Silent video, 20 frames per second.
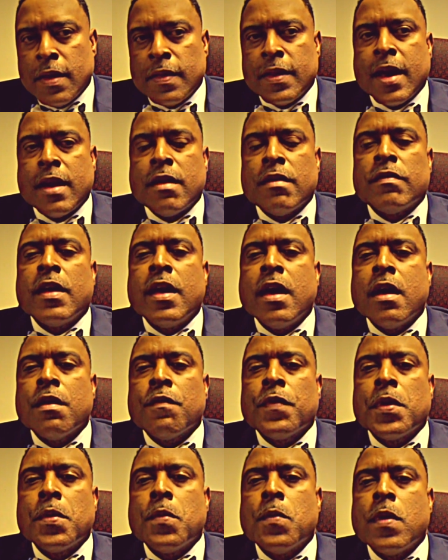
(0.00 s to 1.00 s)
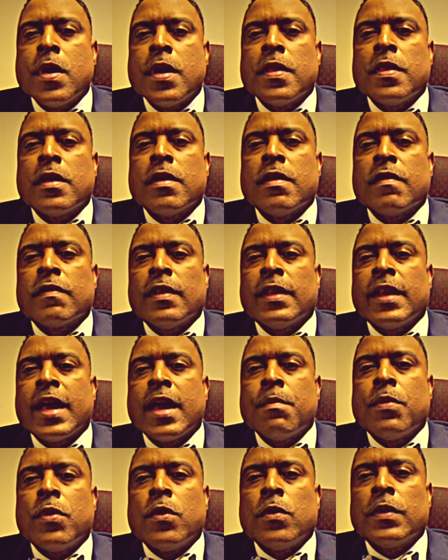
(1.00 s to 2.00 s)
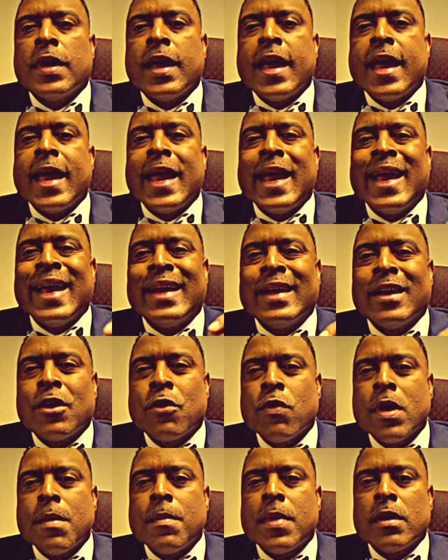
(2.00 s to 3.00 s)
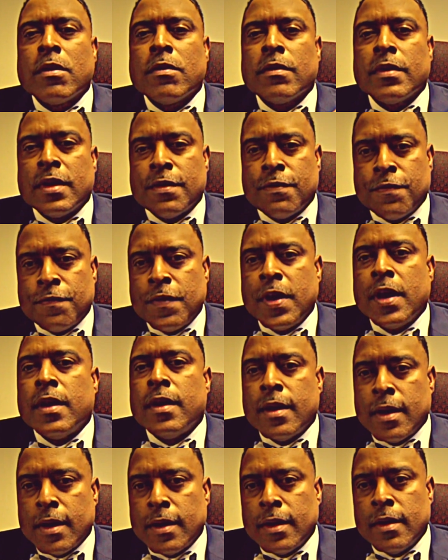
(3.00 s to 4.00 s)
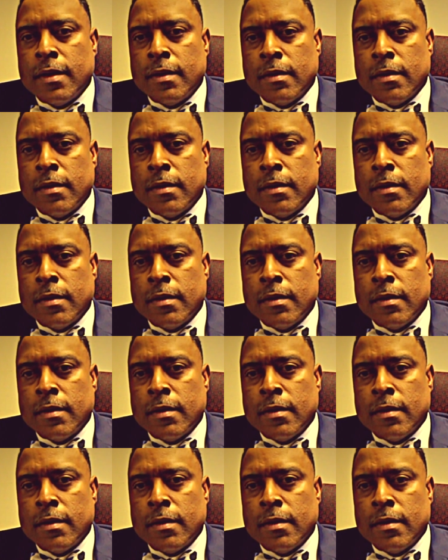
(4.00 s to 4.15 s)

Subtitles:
That is everyone that is labeled a criminal defendant.